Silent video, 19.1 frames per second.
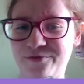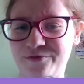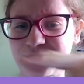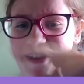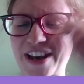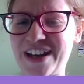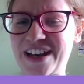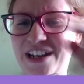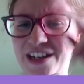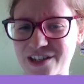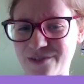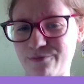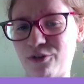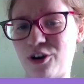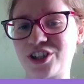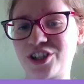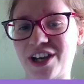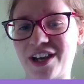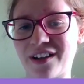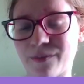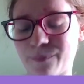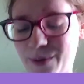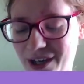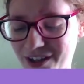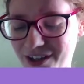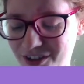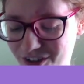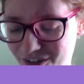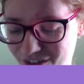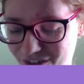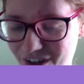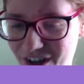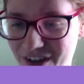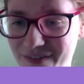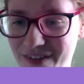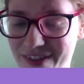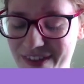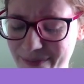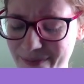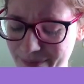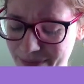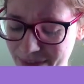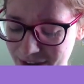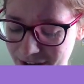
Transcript: finished project pictures to go with it.